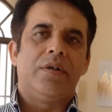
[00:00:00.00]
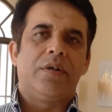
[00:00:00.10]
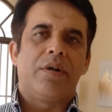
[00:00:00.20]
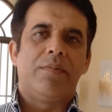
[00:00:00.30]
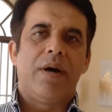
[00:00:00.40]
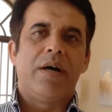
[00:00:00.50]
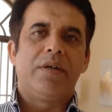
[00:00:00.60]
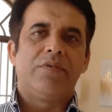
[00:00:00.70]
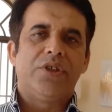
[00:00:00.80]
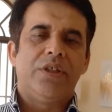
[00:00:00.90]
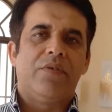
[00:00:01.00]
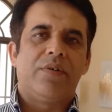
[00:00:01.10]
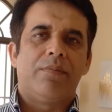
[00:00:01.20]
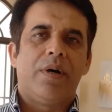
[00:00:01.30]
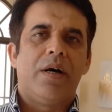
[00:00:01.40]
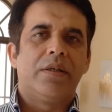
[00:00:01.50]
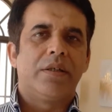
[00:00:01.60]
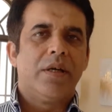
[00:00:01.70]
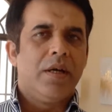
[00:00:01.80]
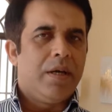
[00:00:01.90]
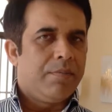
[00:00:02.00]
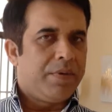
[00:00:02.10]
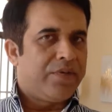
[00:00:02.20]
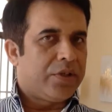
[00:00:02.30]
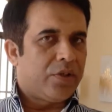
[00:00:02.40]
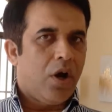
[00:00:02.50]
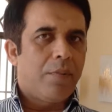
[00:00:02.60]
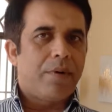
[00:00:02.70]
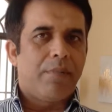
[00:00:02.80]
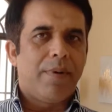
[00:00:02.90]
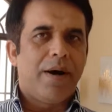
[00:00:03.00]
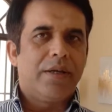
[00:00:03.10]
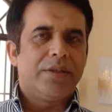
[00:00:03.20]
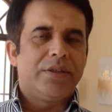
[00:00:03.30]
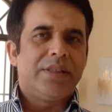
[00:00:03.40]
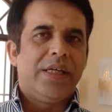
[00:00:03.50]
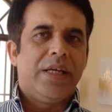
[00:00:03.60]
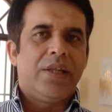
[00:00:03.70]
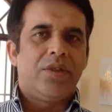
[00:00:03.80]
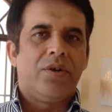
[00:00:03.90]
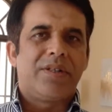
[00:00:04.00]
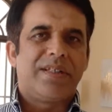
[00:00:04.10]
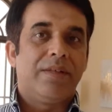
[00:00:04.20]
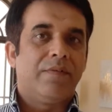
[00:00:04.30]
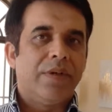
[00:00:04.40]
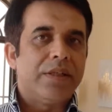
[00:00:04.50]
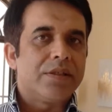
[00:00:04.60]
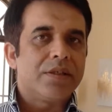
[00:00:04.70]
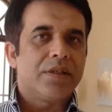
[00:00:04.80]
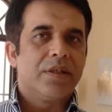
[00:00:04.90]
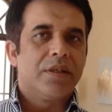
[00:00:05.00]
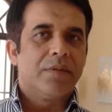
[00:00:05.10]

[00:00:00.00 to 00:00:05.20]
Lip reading: command, of chain of command. But if the top command is not convinced,